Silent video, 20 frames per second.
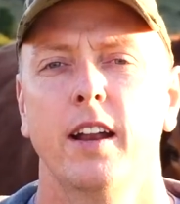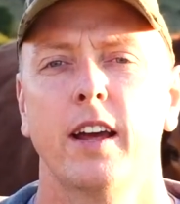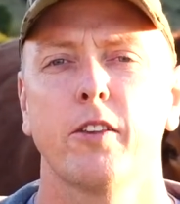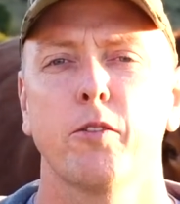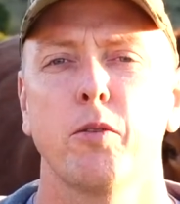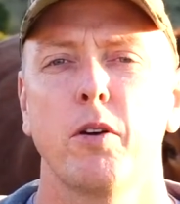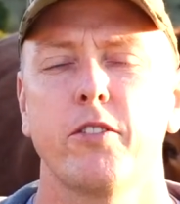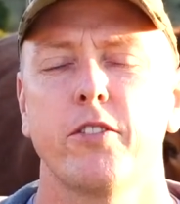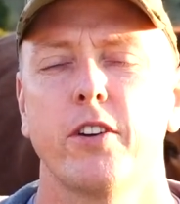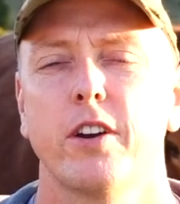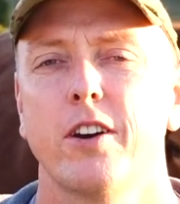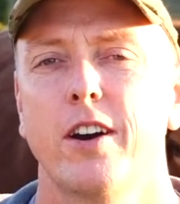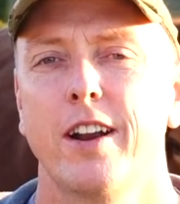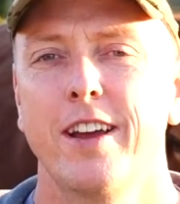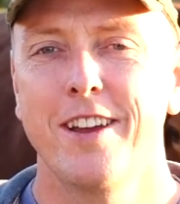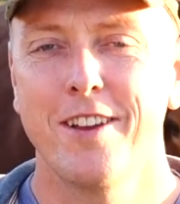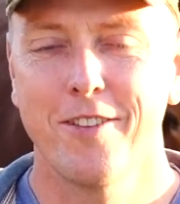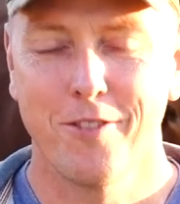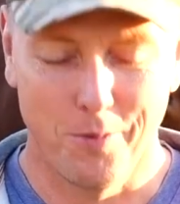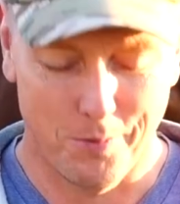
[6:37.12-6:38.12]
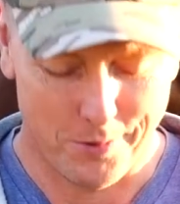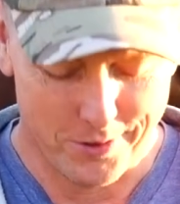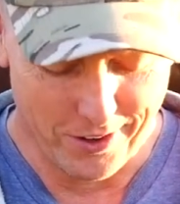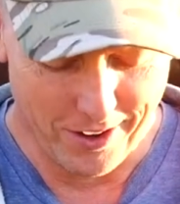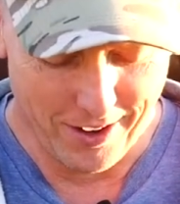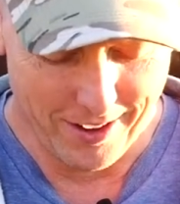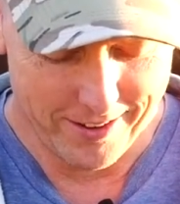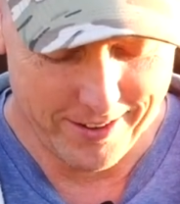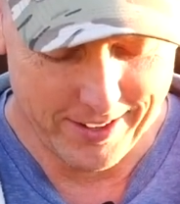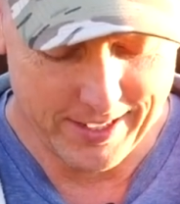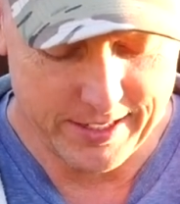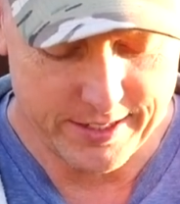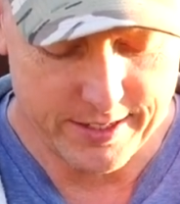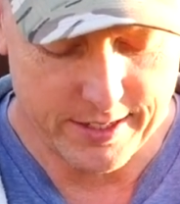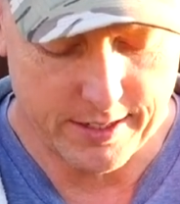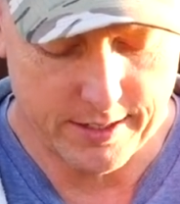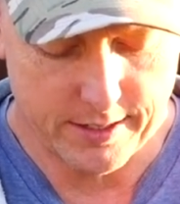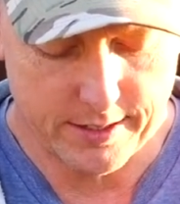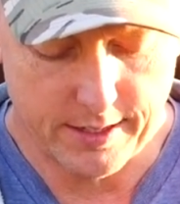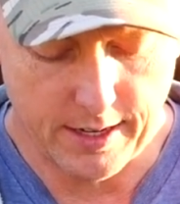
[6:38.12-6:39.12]
Next question I got here is from Tyler, and he
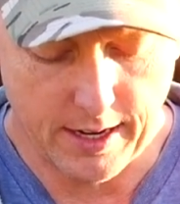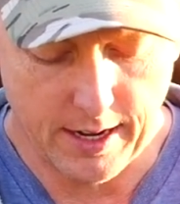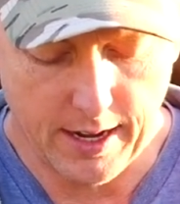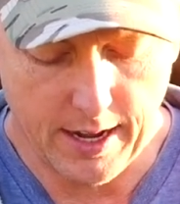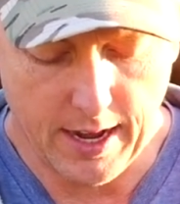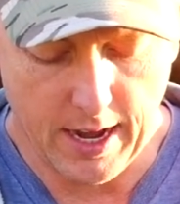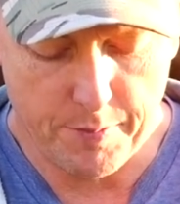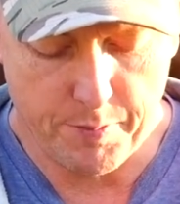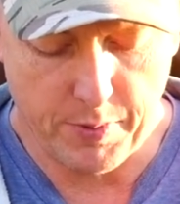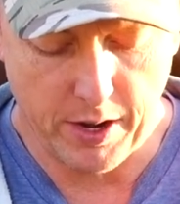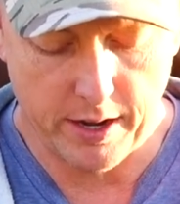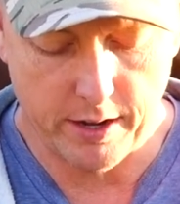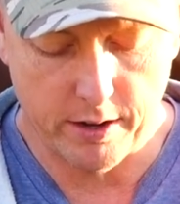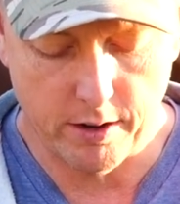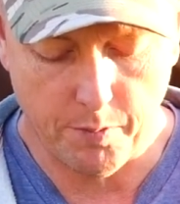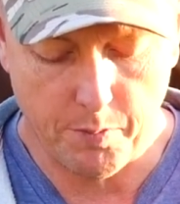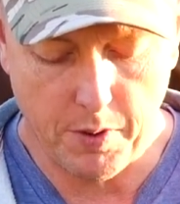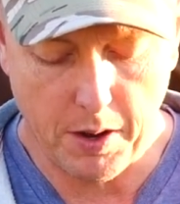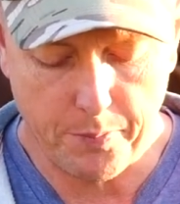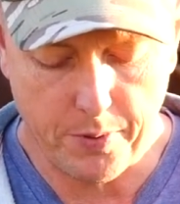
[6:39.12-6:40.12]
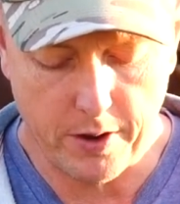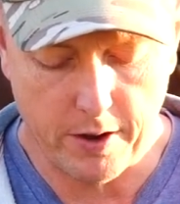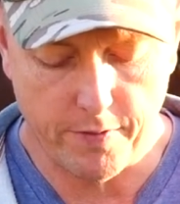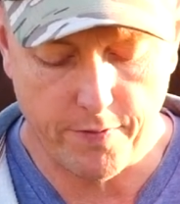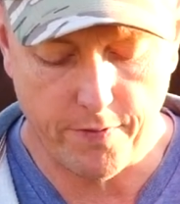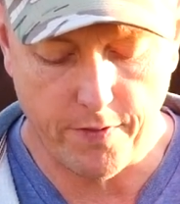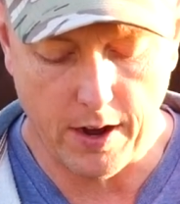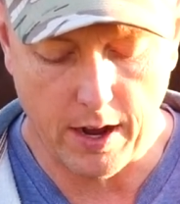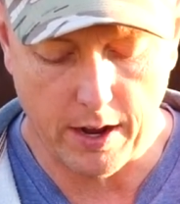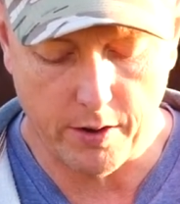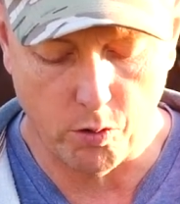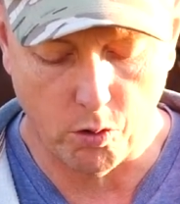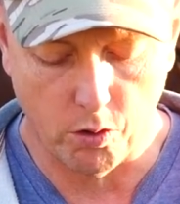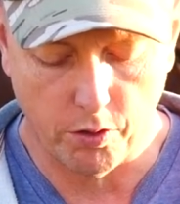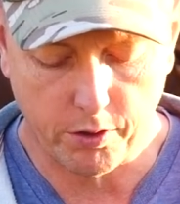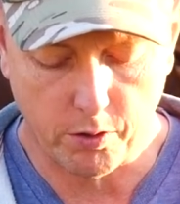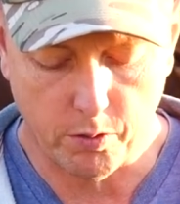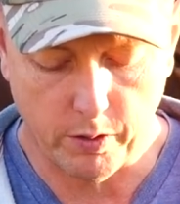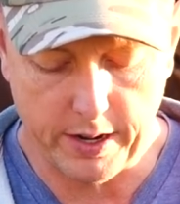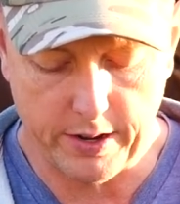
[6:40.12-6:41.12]
says, hey mate, I'm up in far
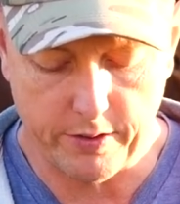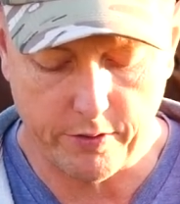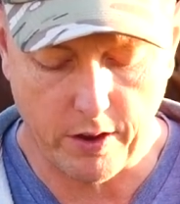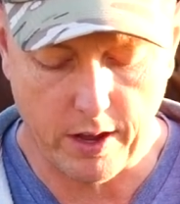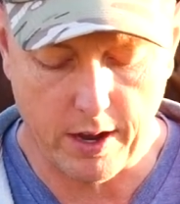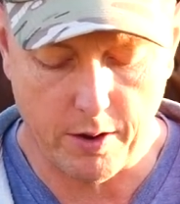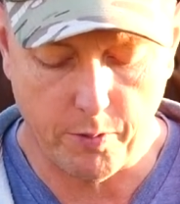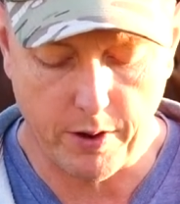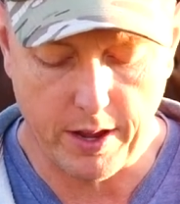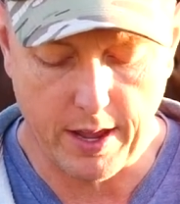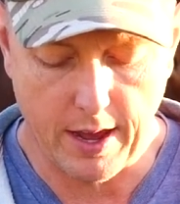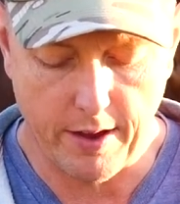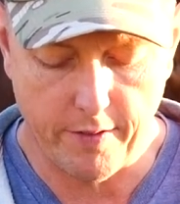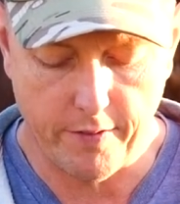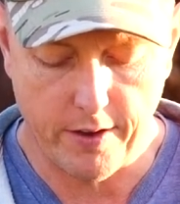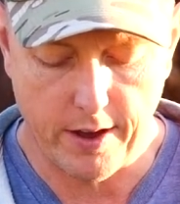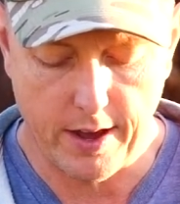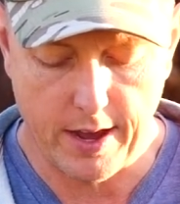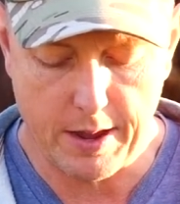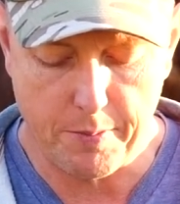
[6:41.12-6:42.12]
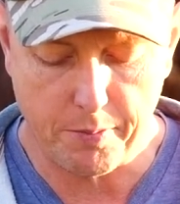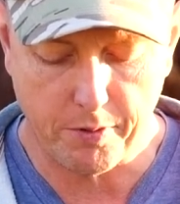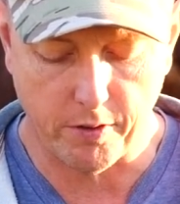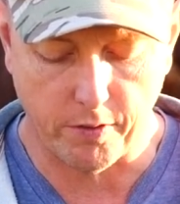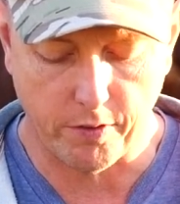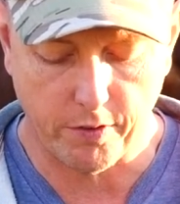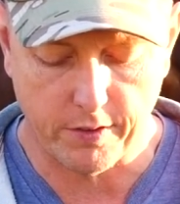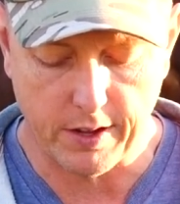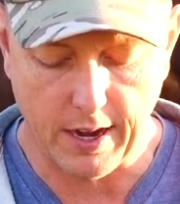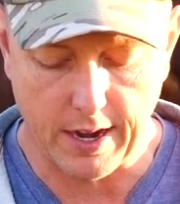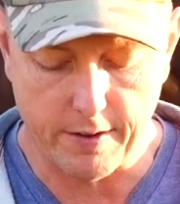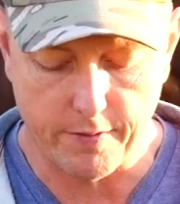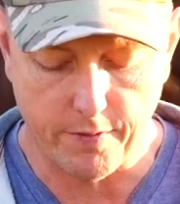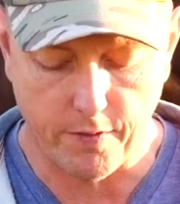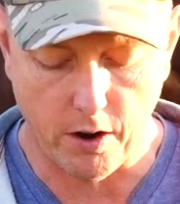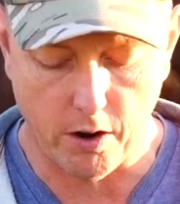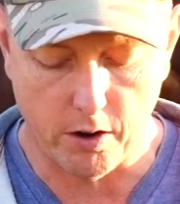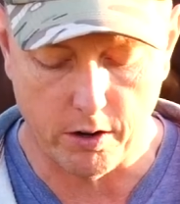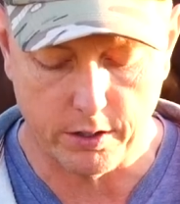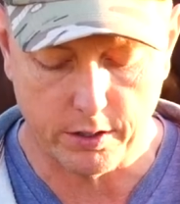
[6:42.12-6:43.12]
north Queensland and we have heaps of state
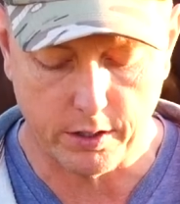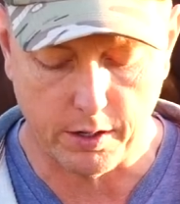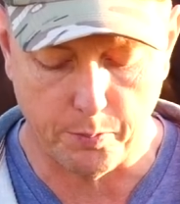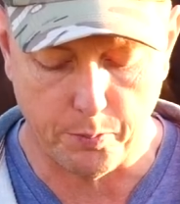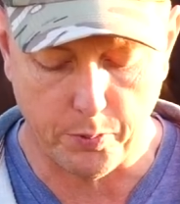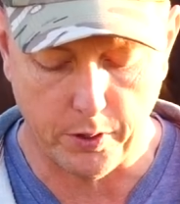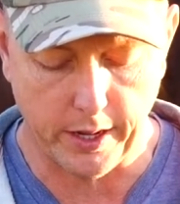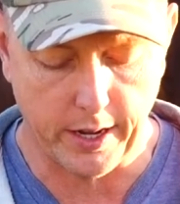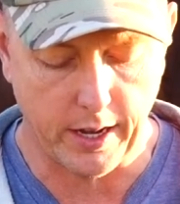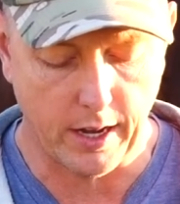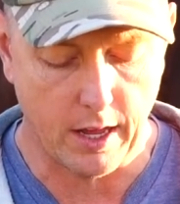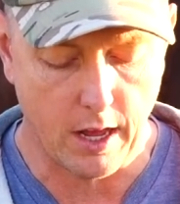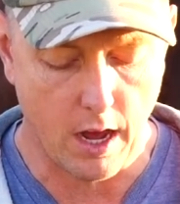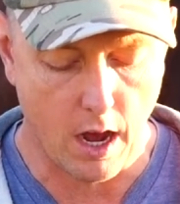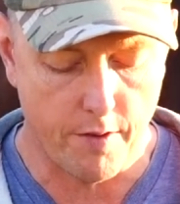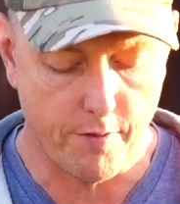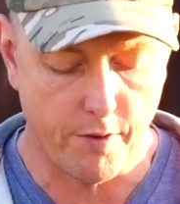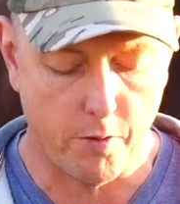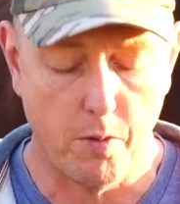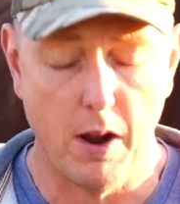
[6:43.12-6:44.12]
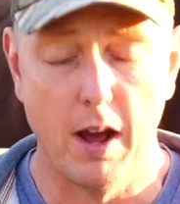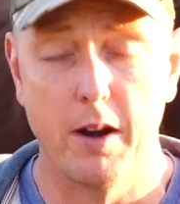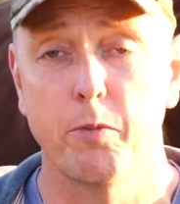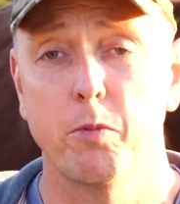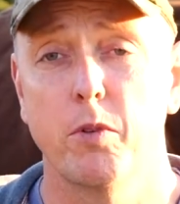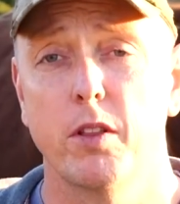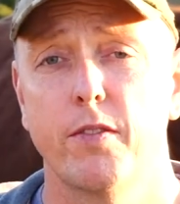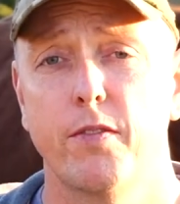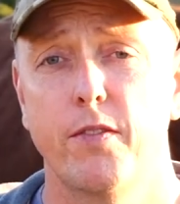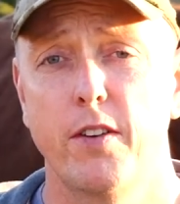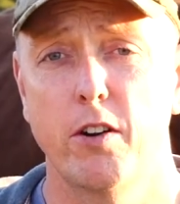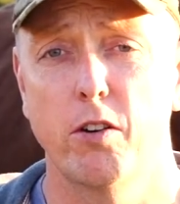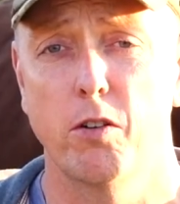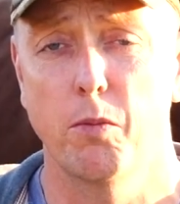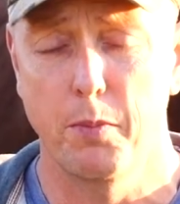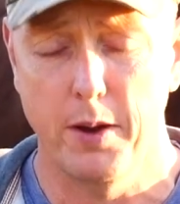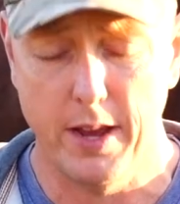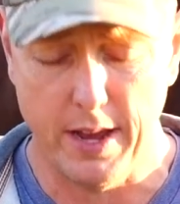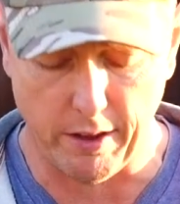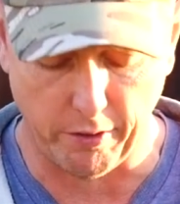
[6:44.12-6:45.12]
forests completely overrun with feral
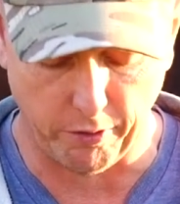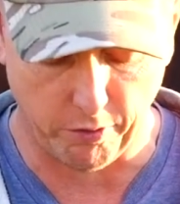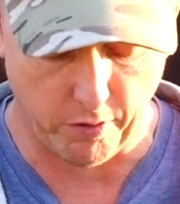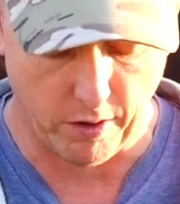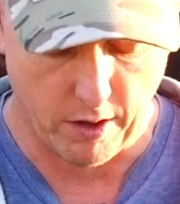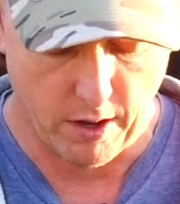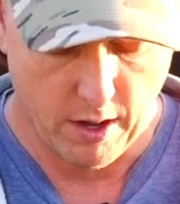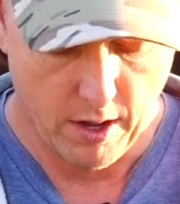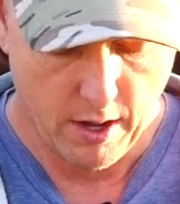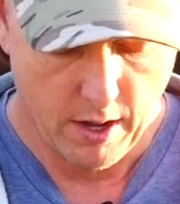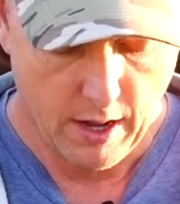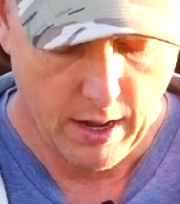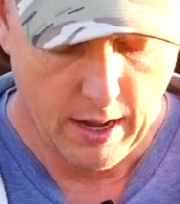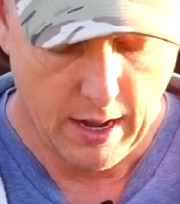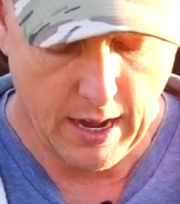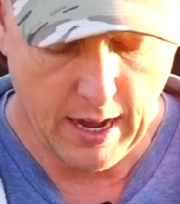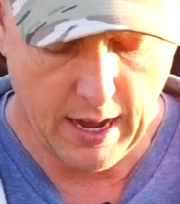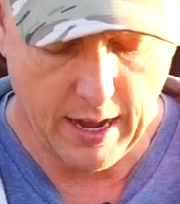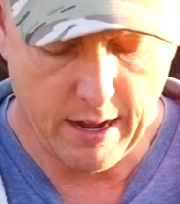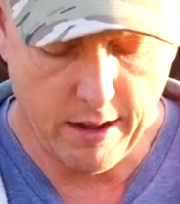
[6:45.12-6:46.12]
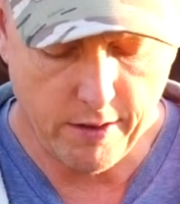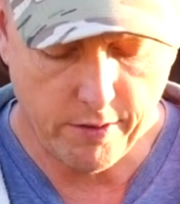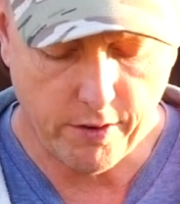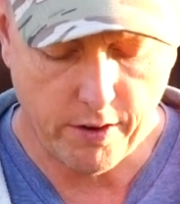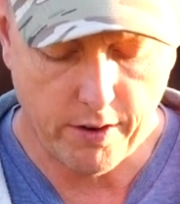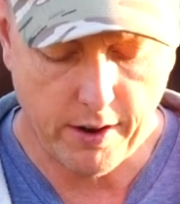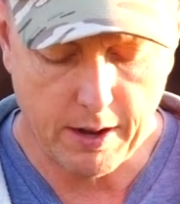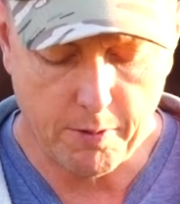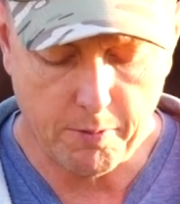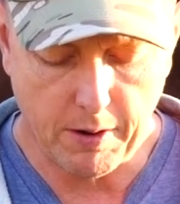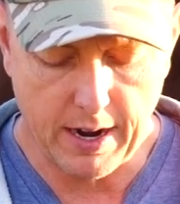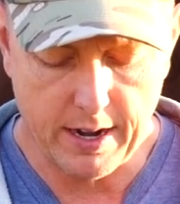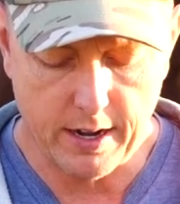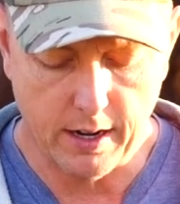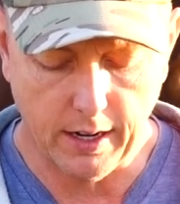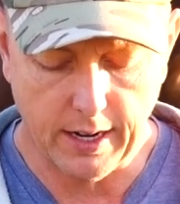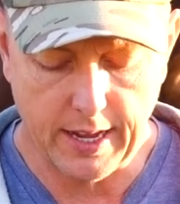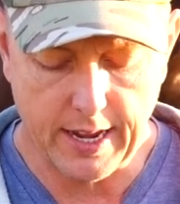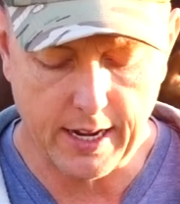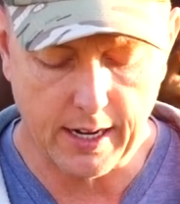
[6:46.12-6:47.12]
pests. Is there any way to
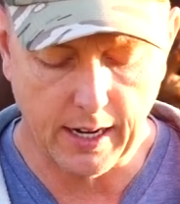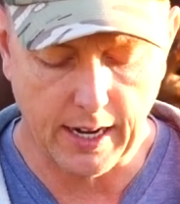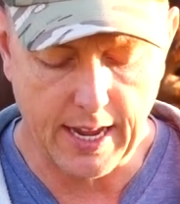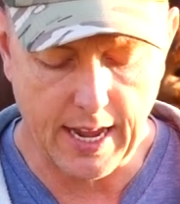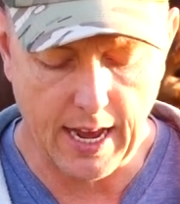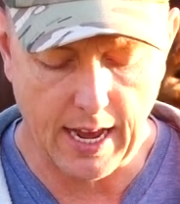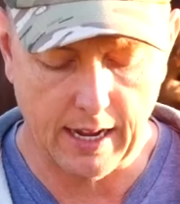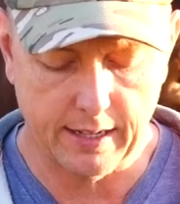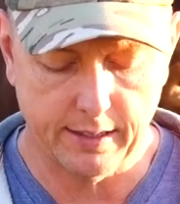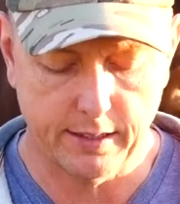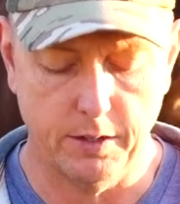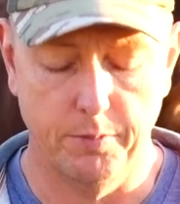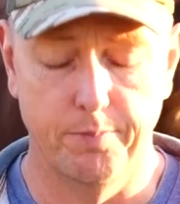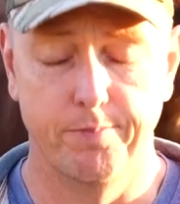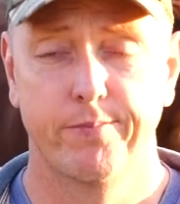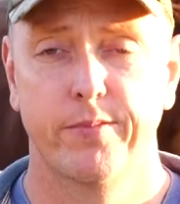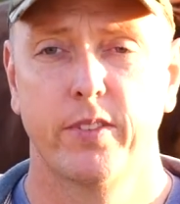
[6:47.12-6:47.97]
legally hunt them?